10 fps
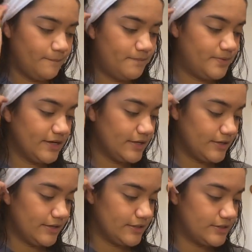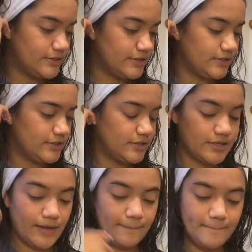But
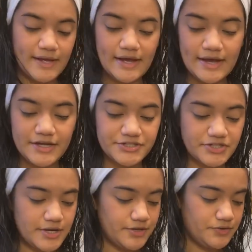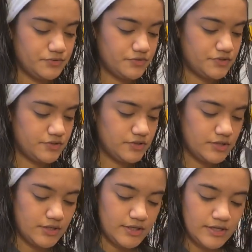my eyeshadows
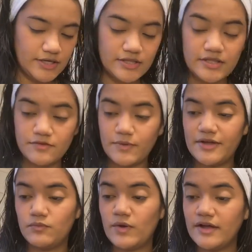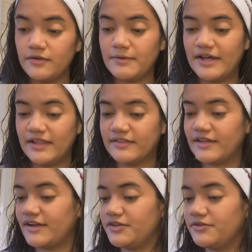in this Wet and Wild palette
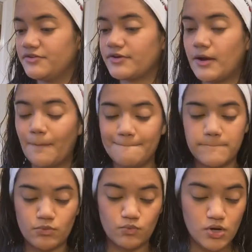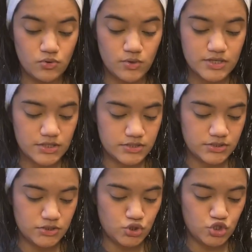that I use broke.
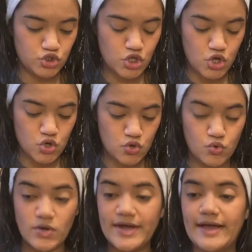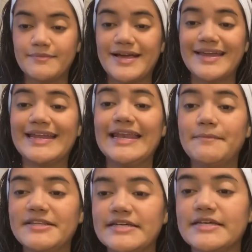So I'm kind of
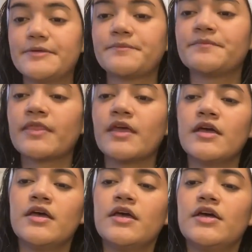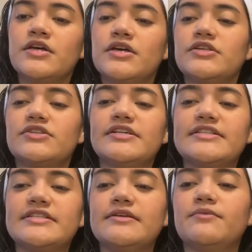limited. So let's
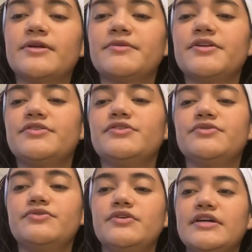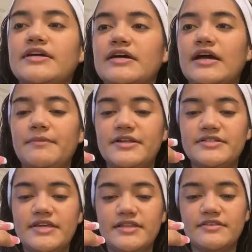see what I'm going to do I'm going
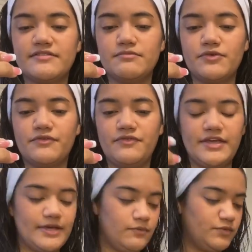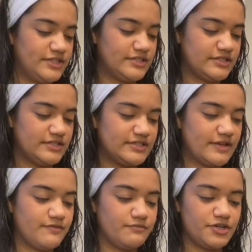to take this Morphe
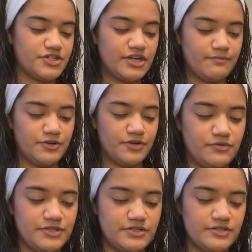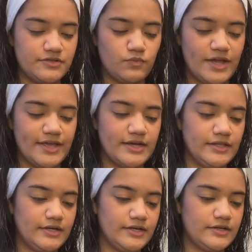M167 brush and I'm going into this white
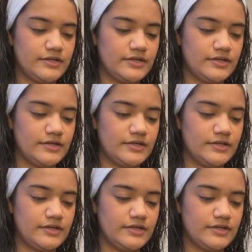color.